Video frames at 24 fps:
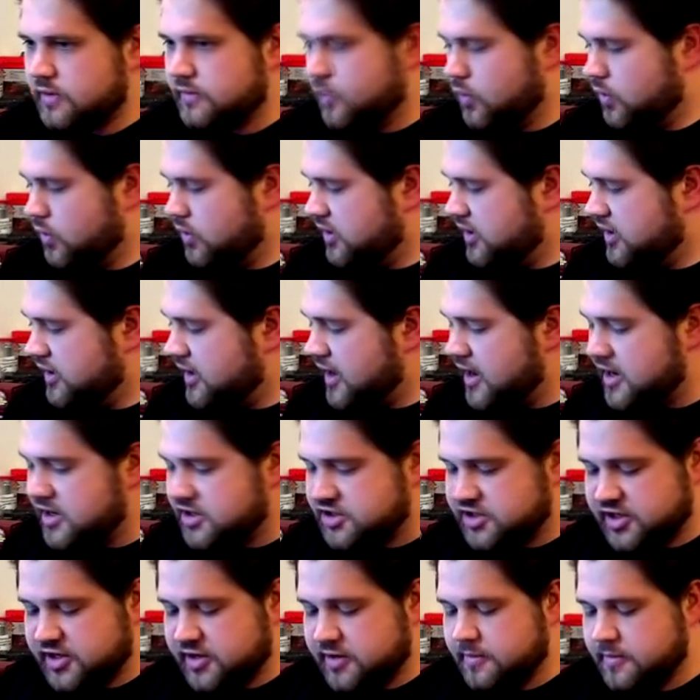for
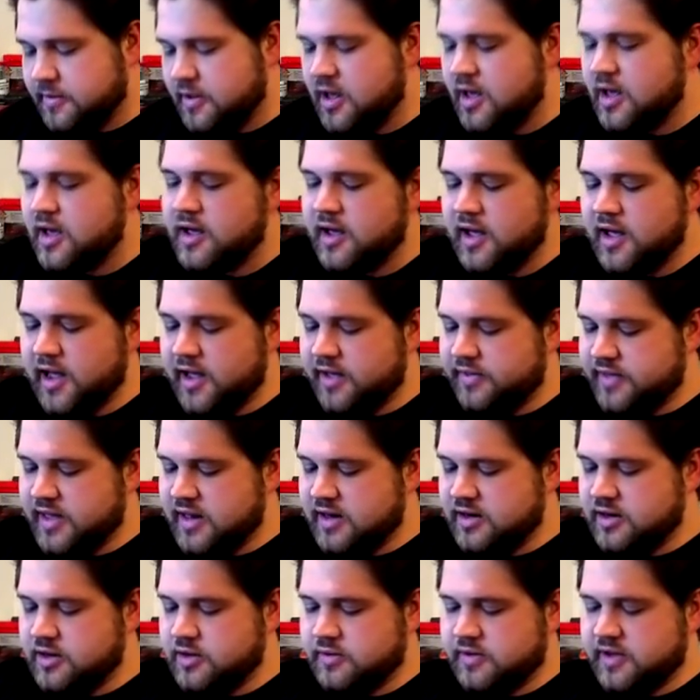negation. And
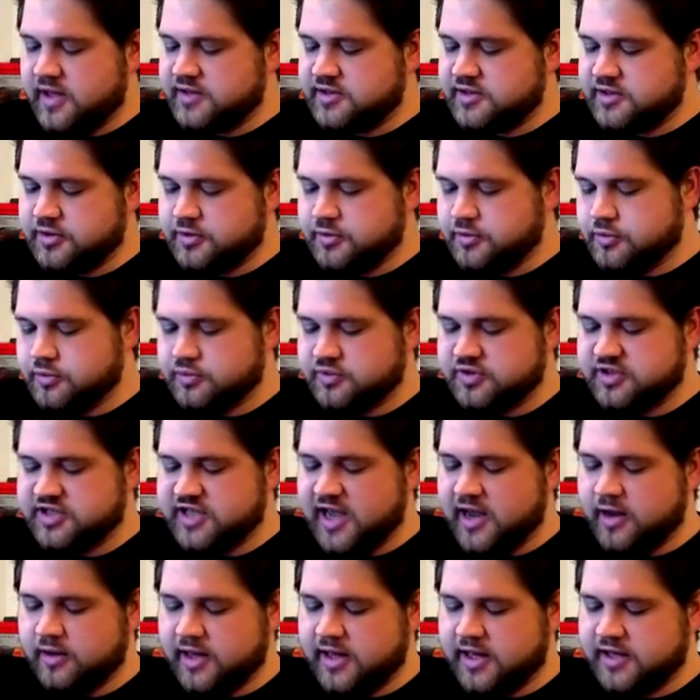then you get to
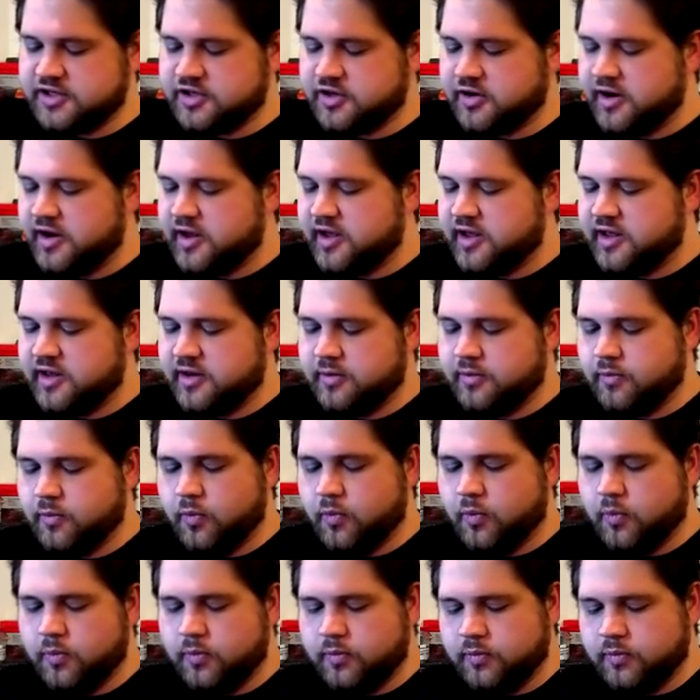scale Lechery in